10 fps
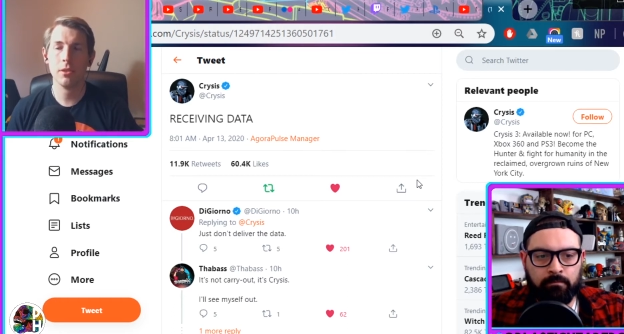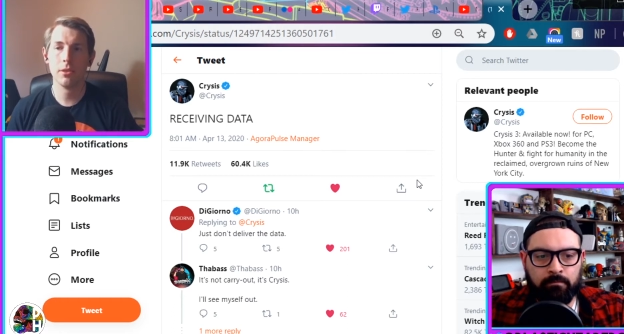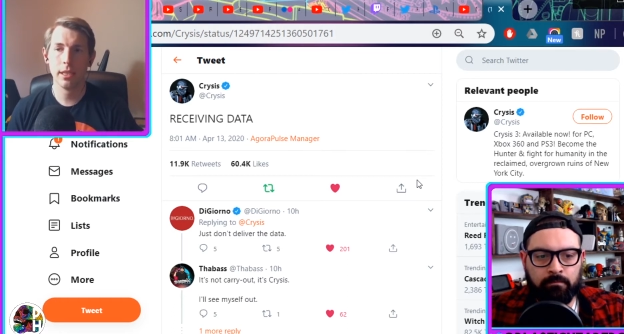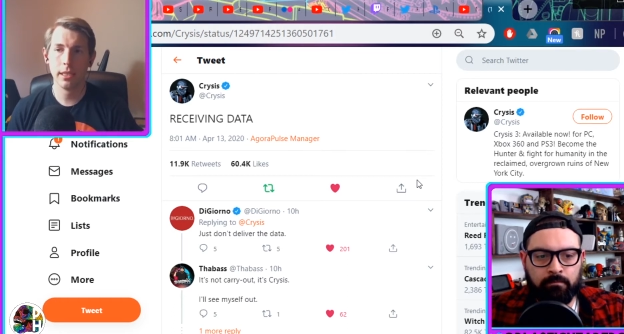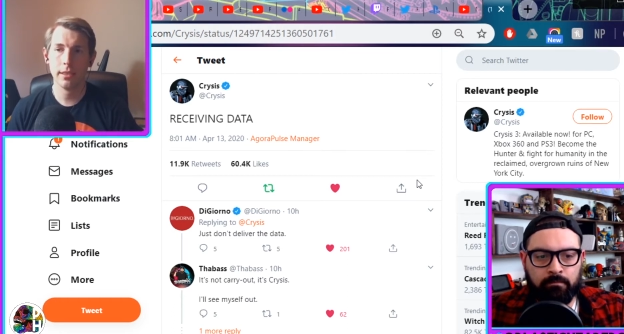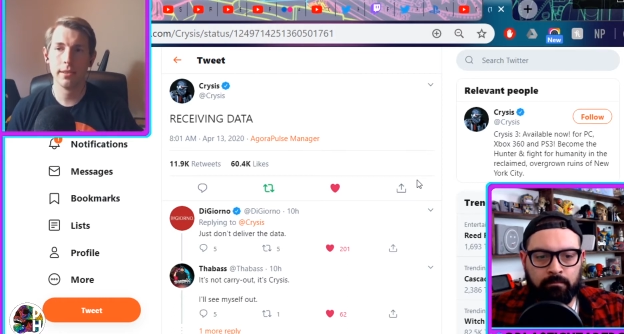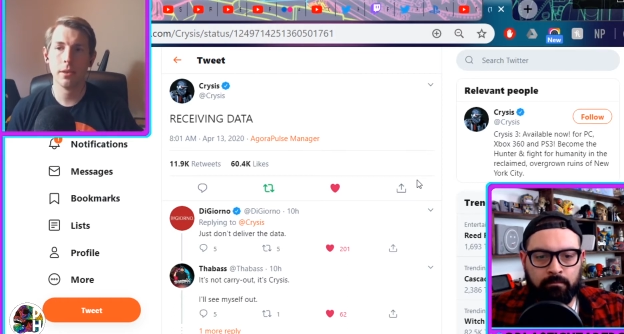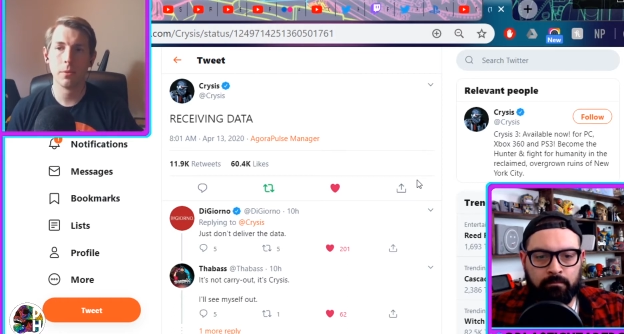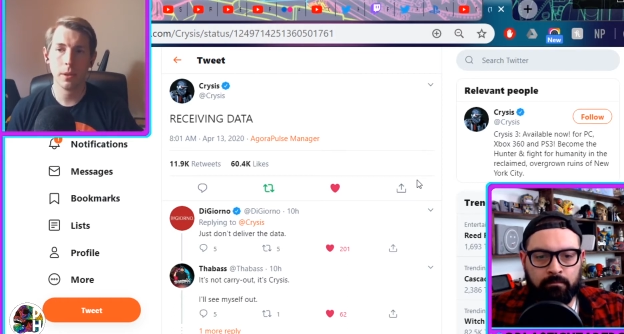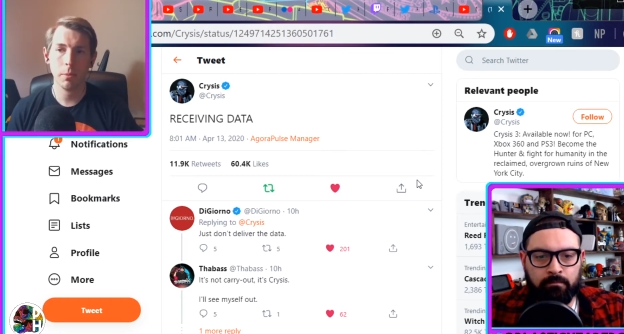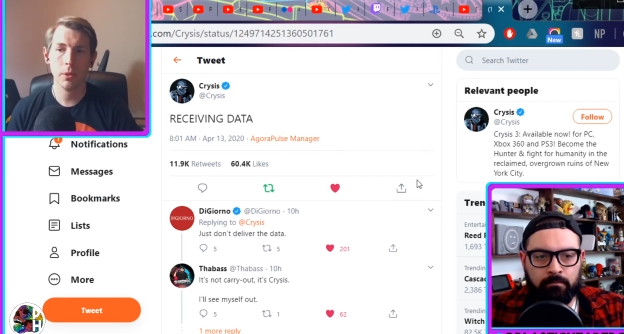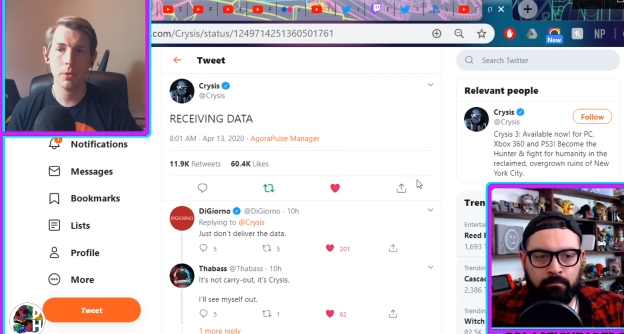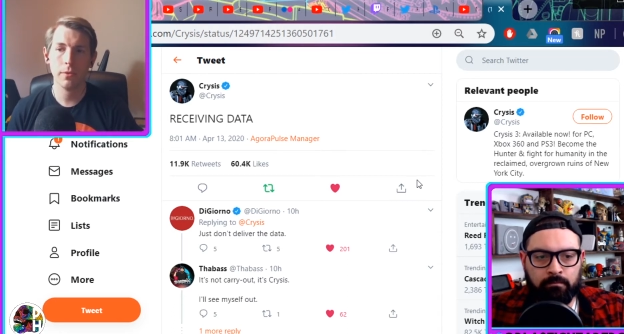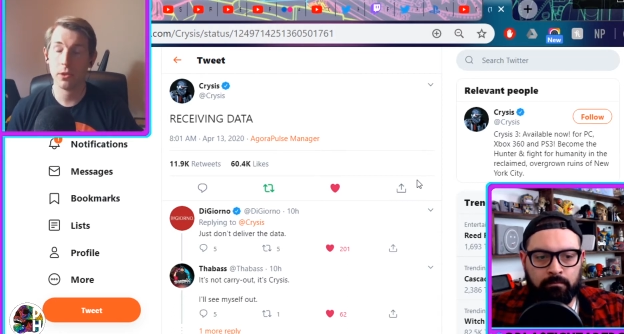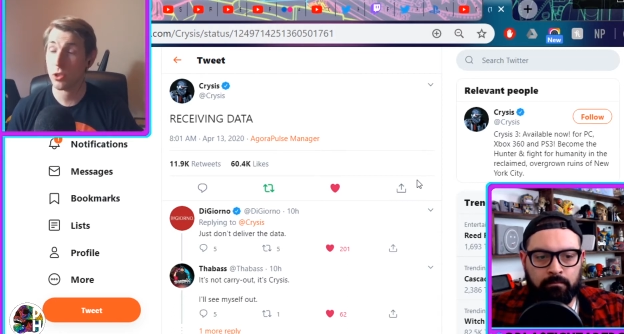Speaker 1: interesting to see a
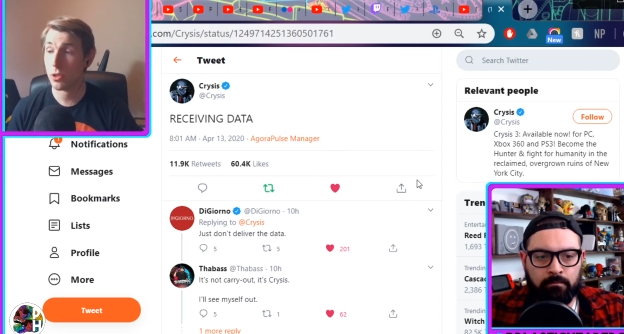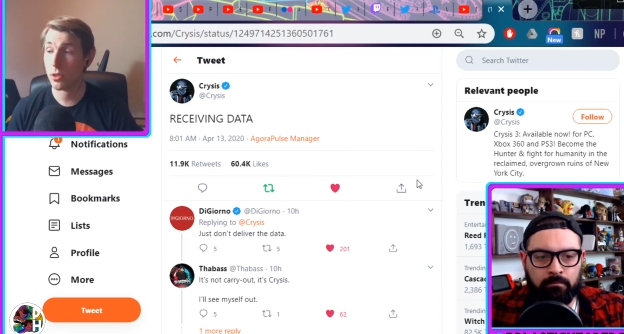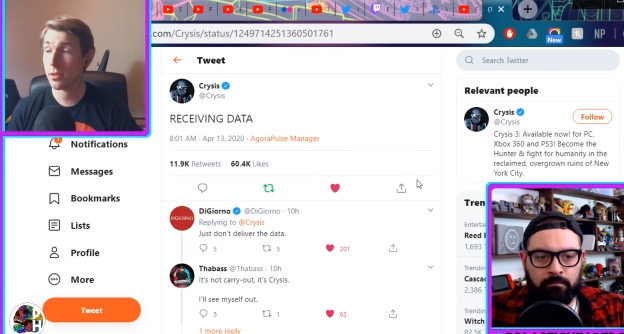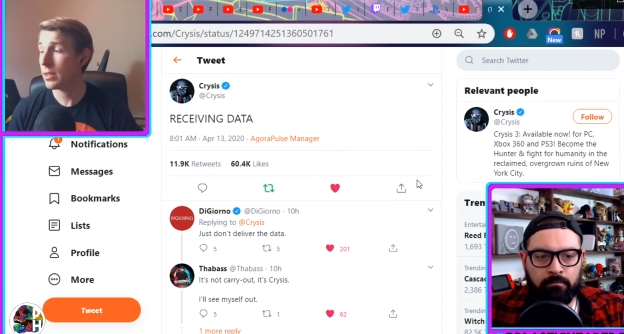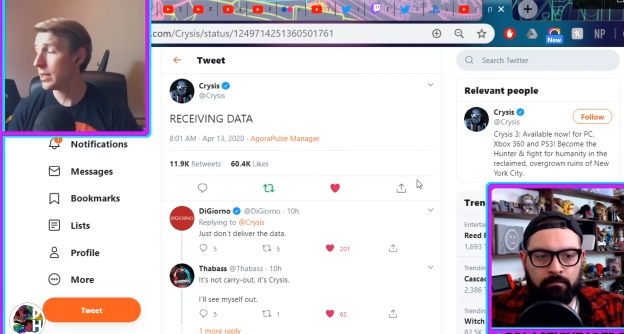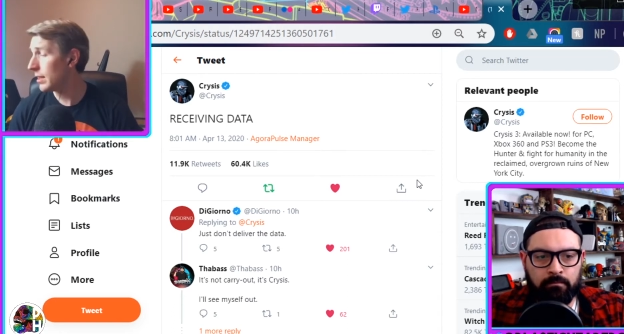reboot for sure.